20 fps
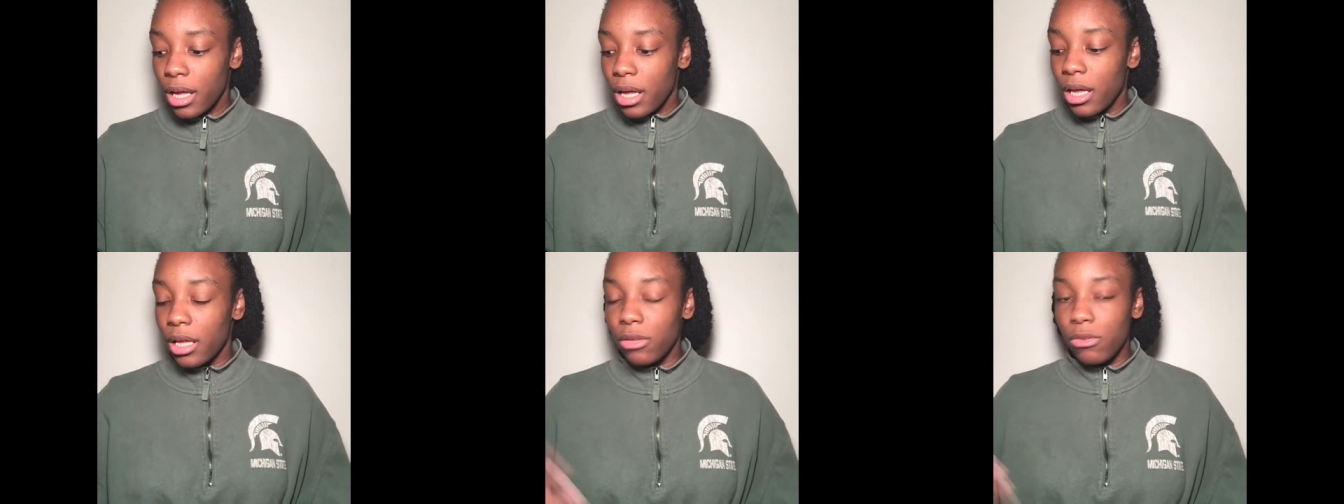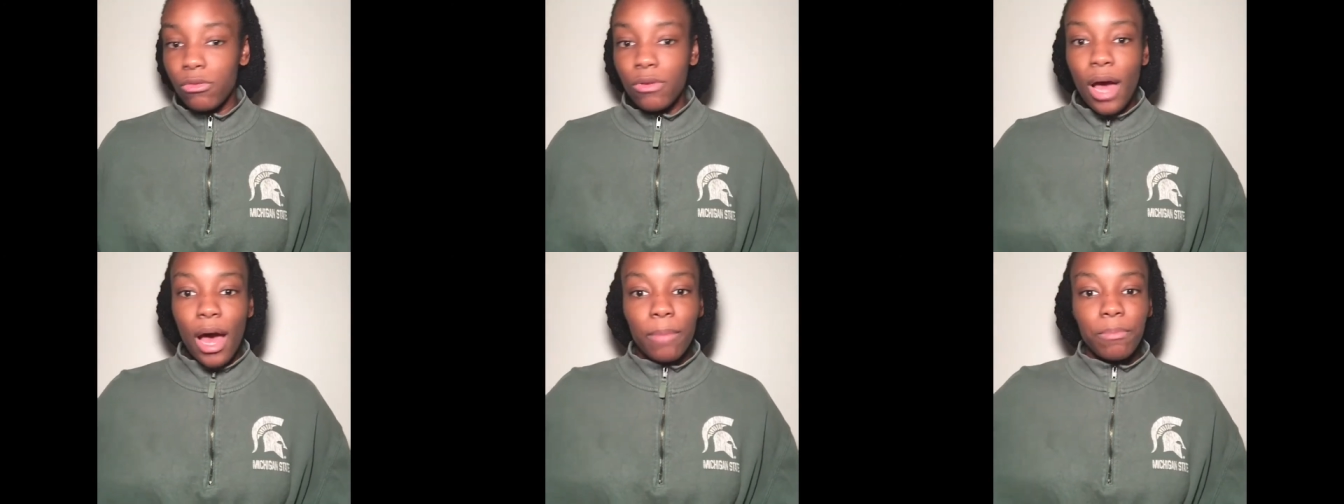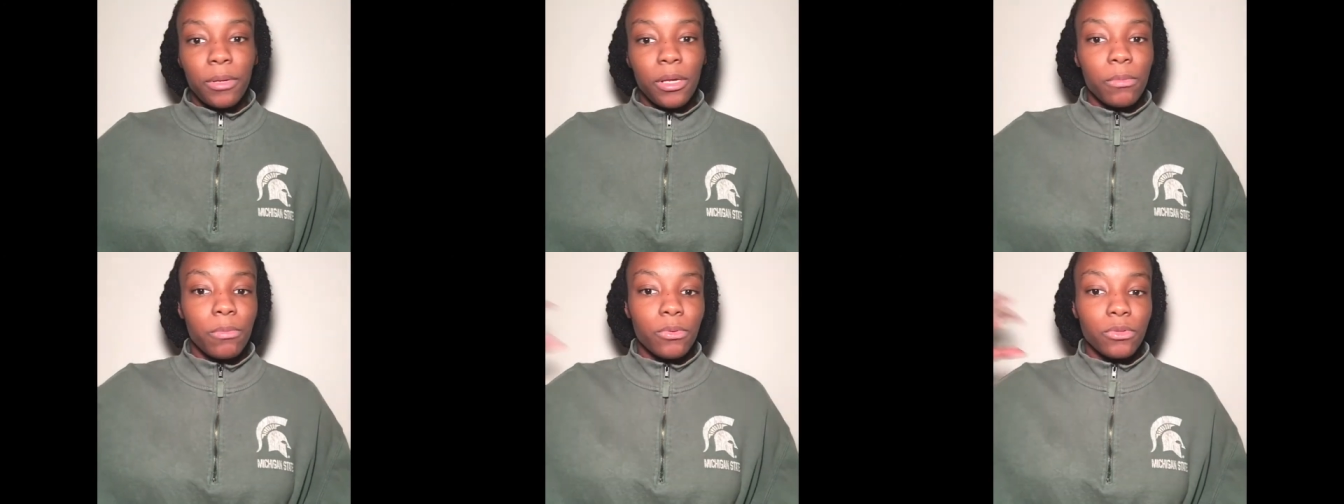And you got
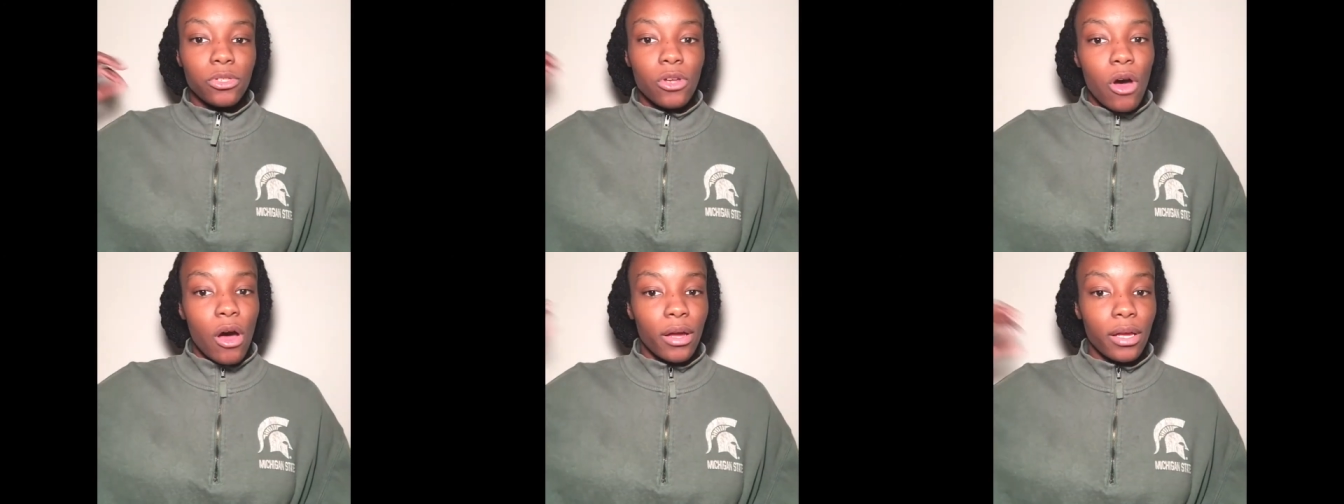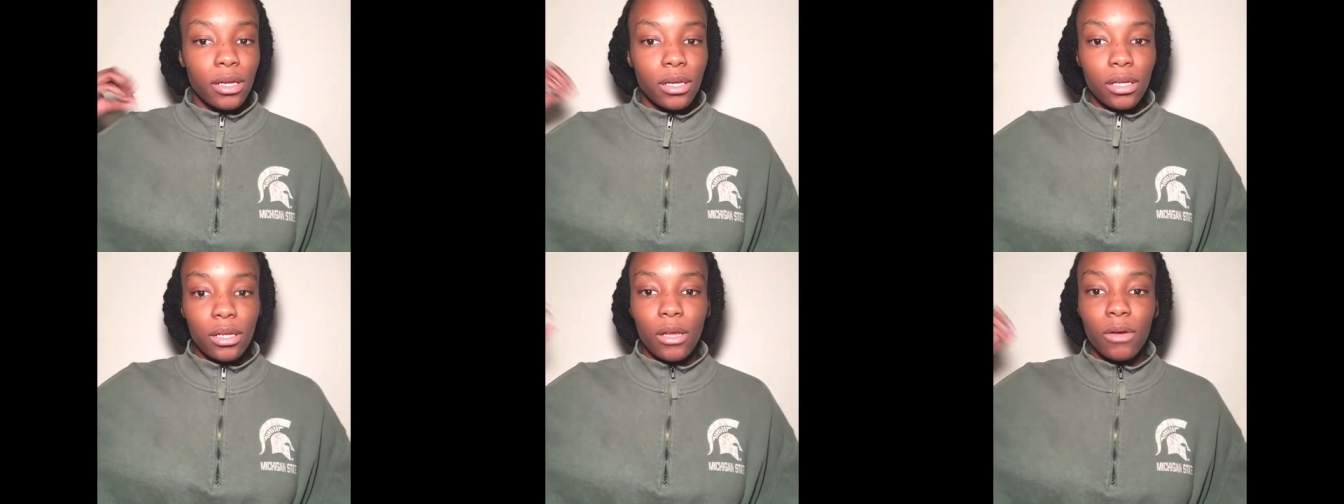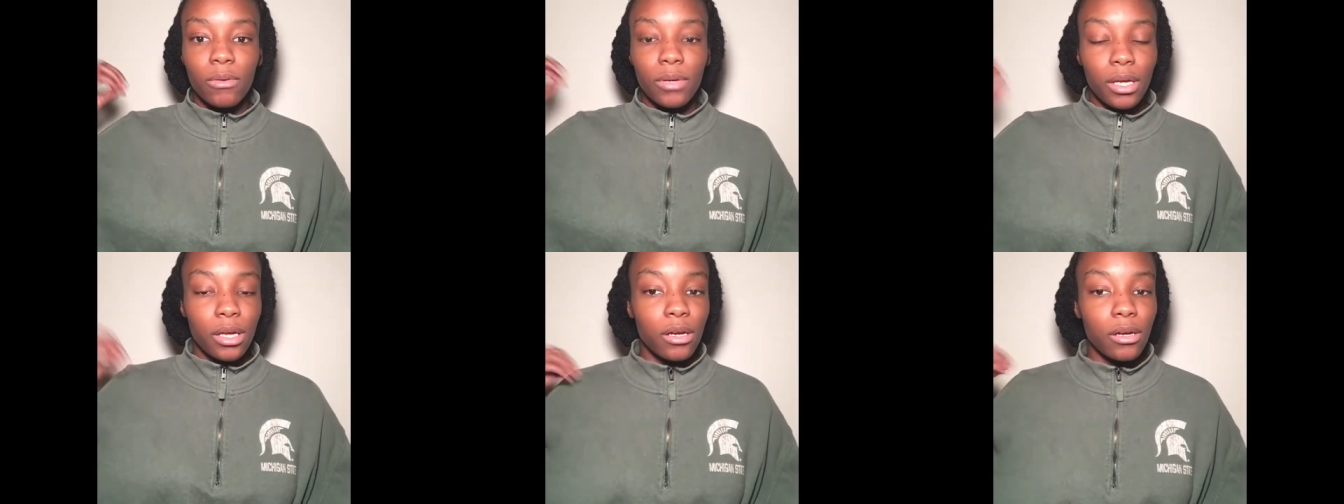people talking in
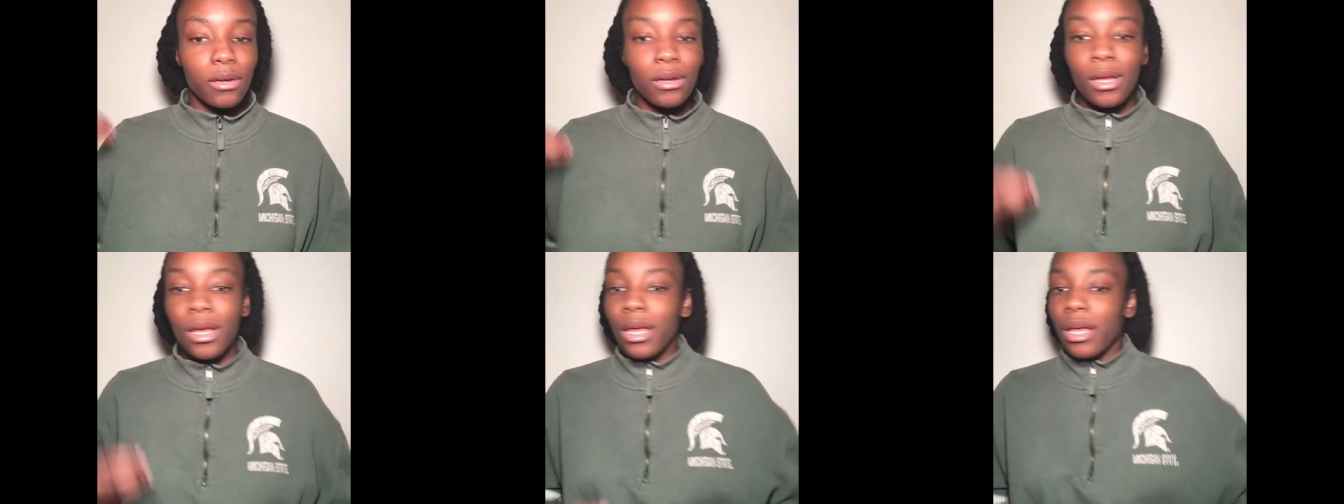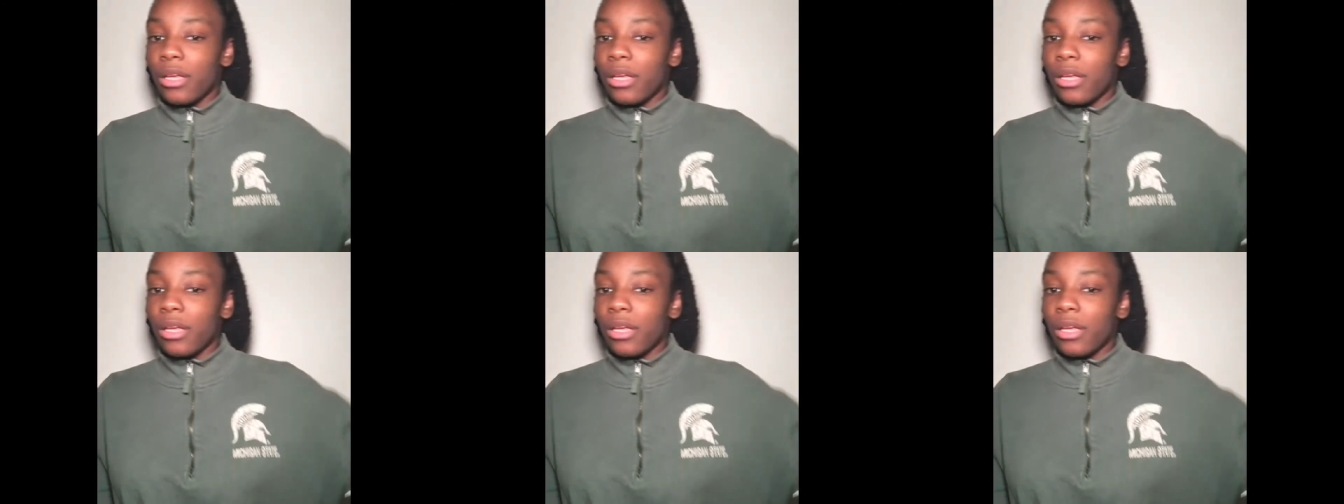your ear